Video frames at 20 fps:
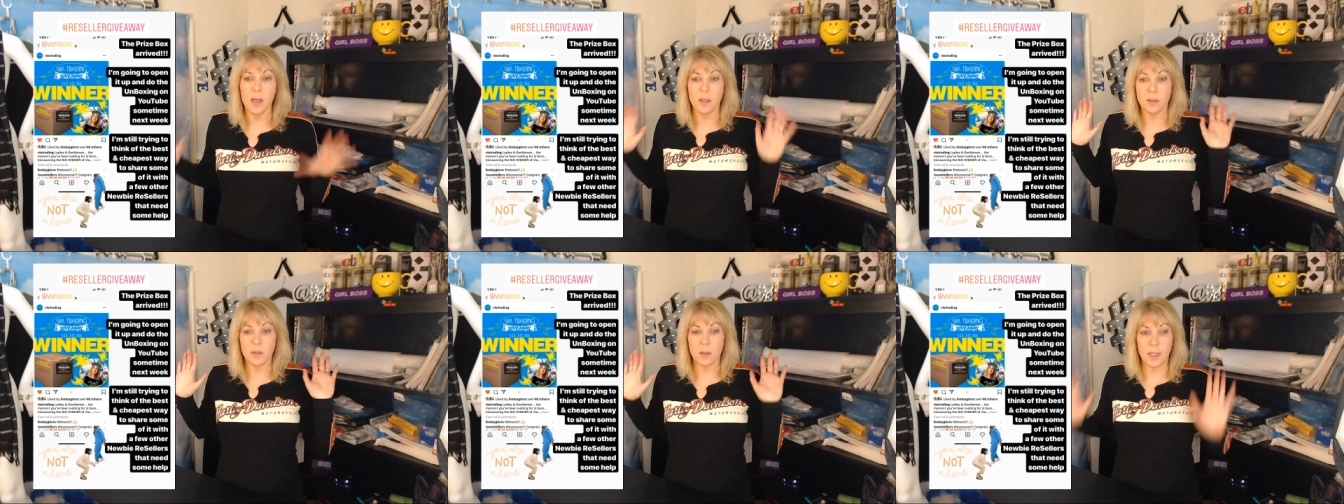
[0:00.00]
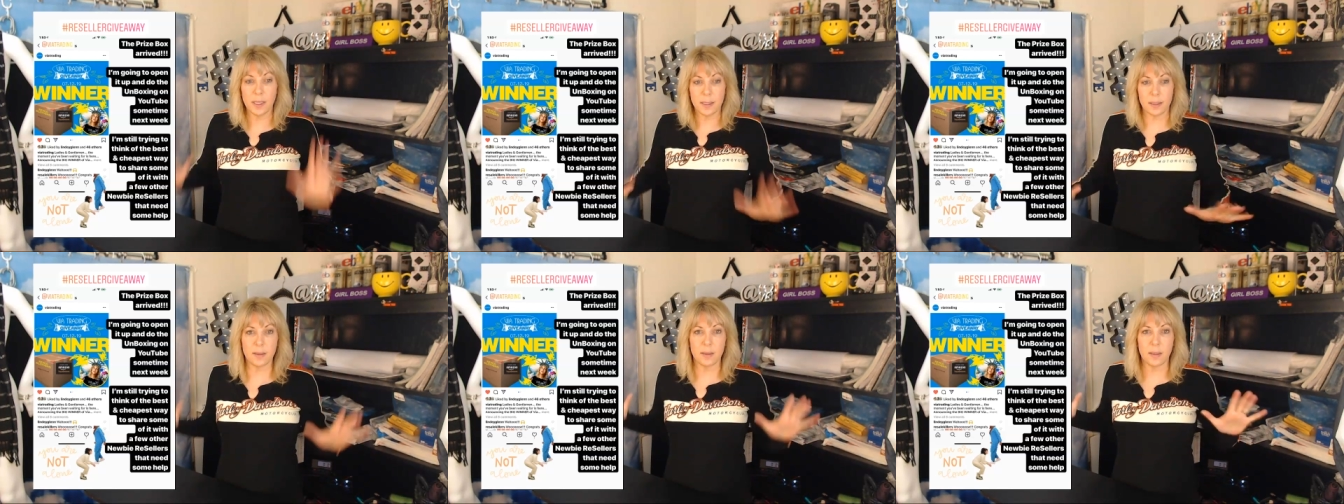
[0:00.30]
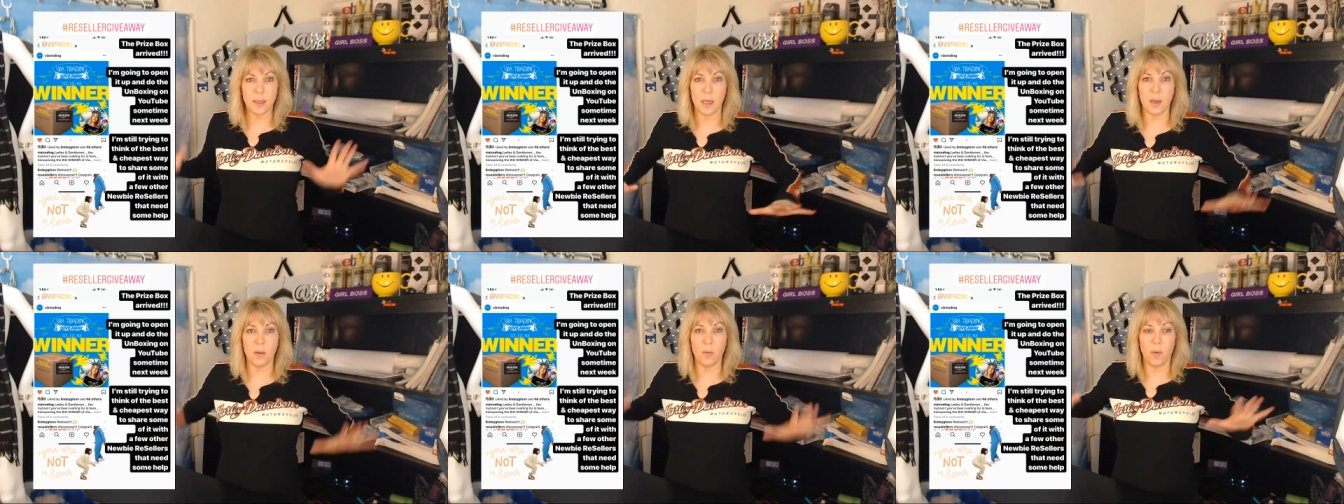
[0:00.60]
So let's
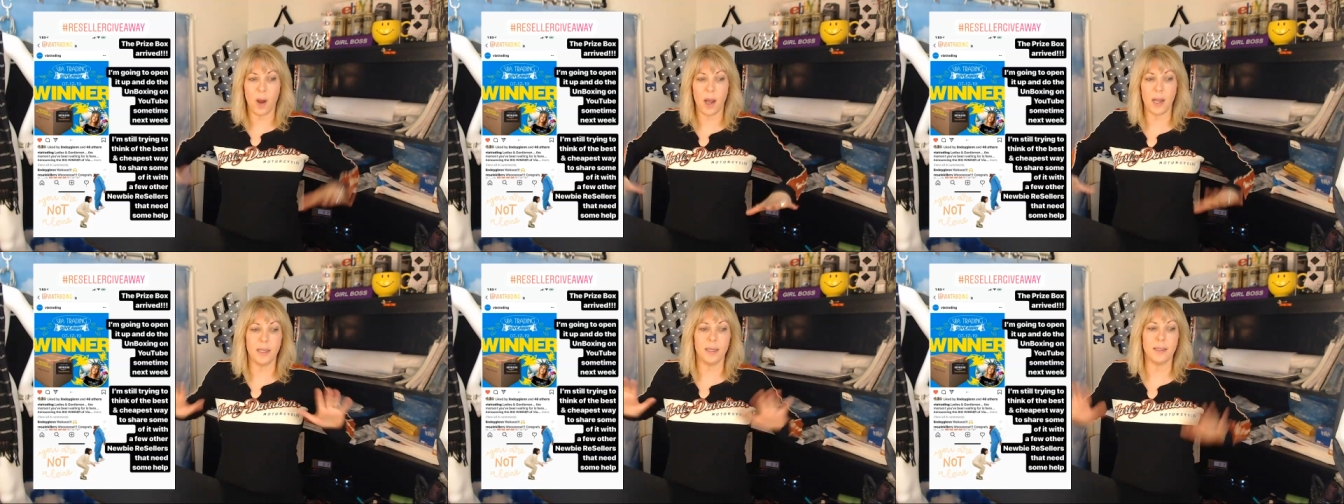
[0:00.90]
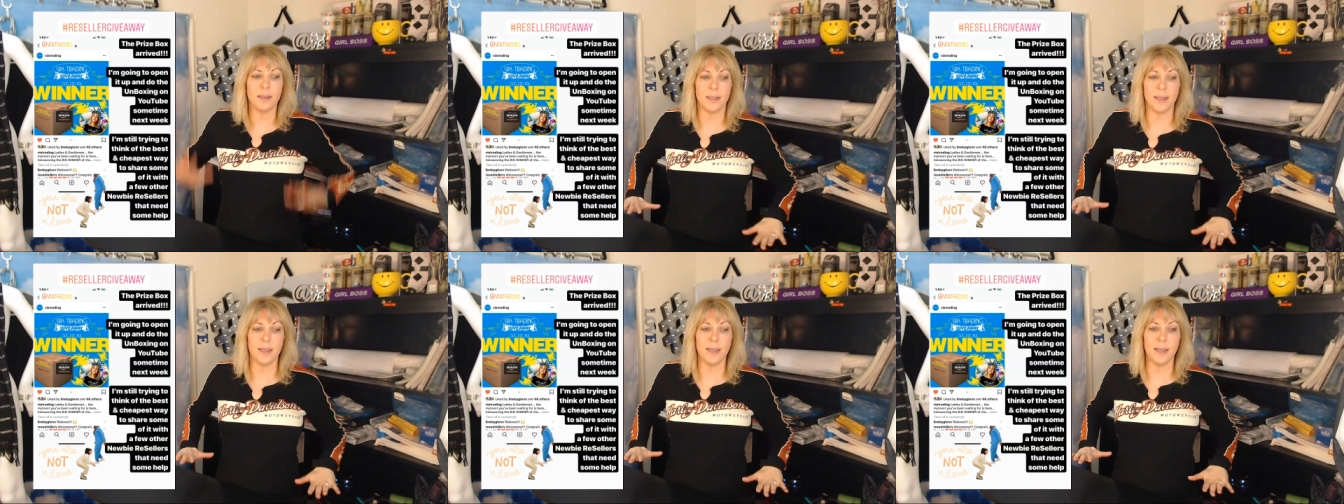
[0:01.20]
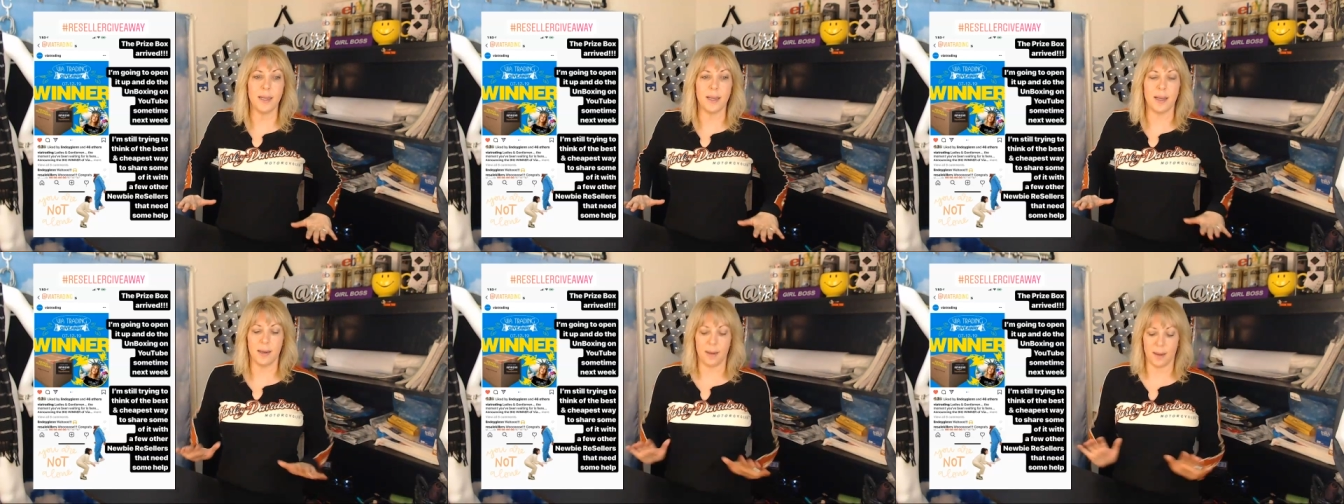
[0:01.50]
see what is
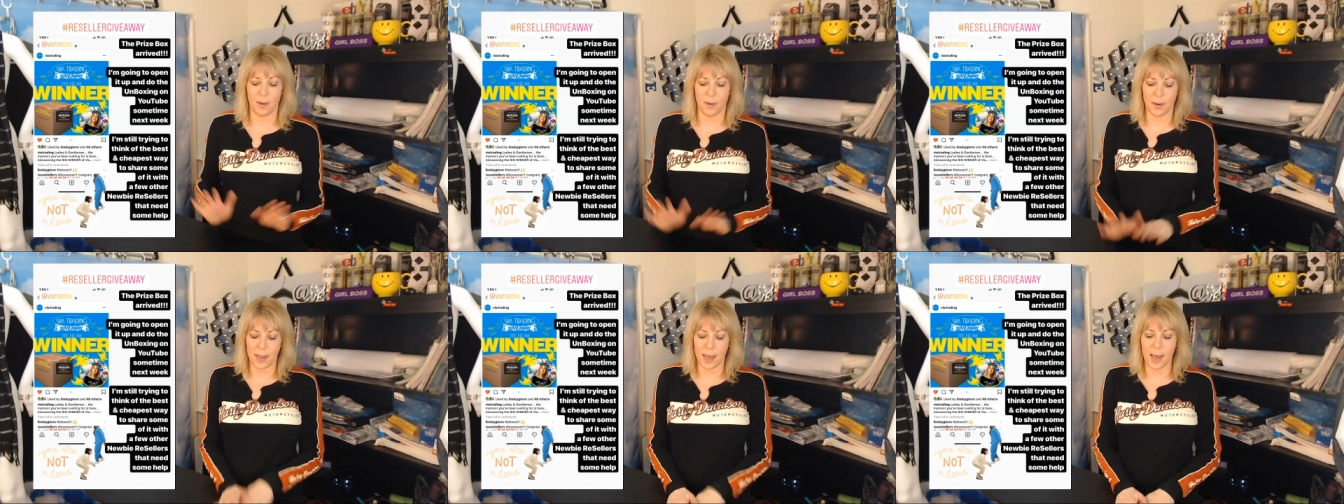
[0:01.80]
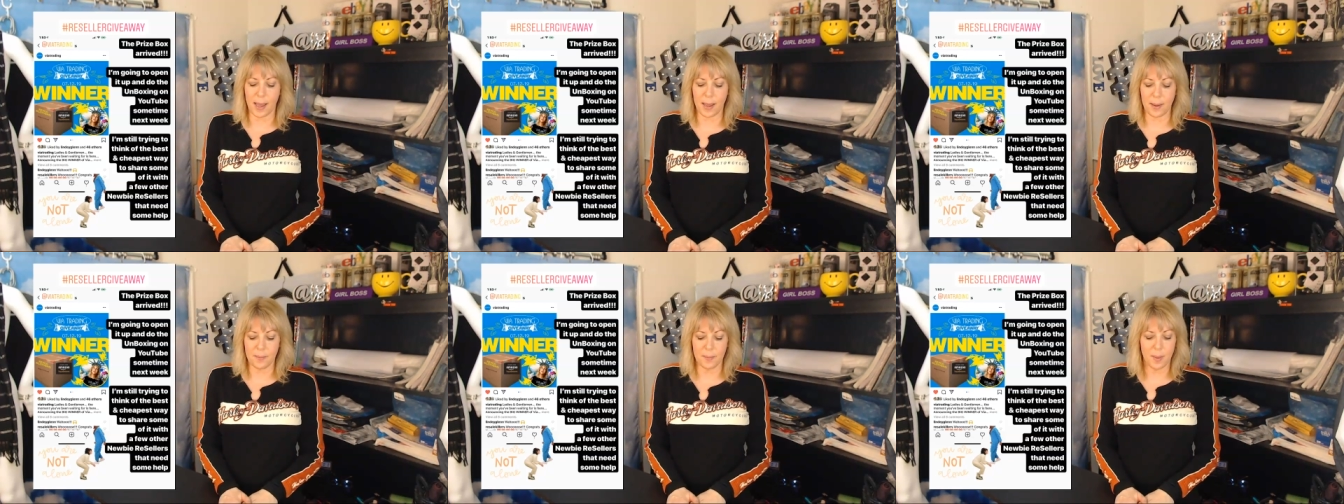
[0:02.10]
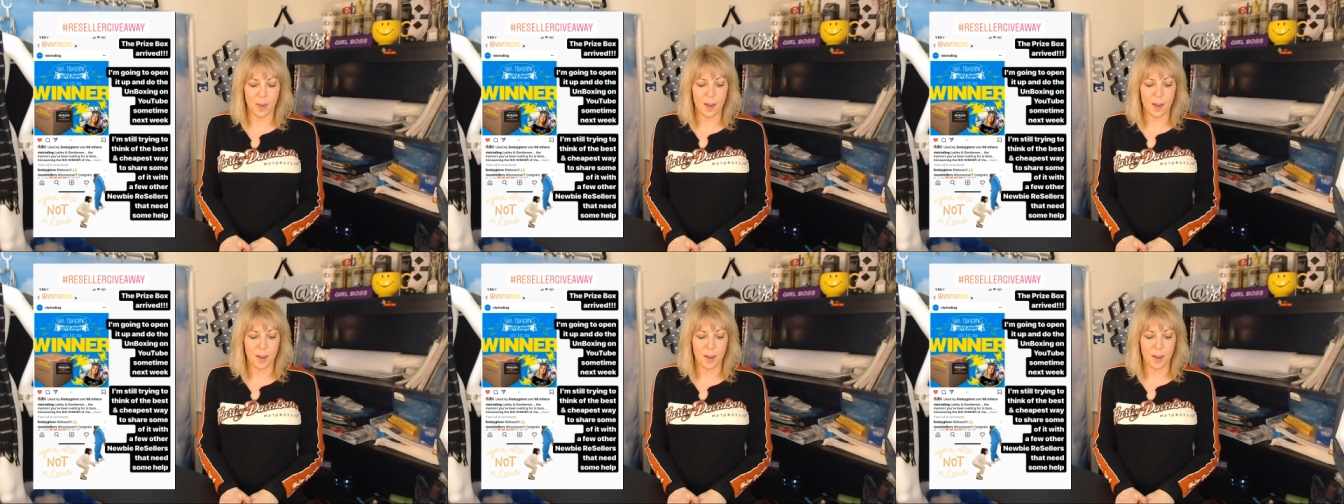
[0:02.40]
in it. Okay.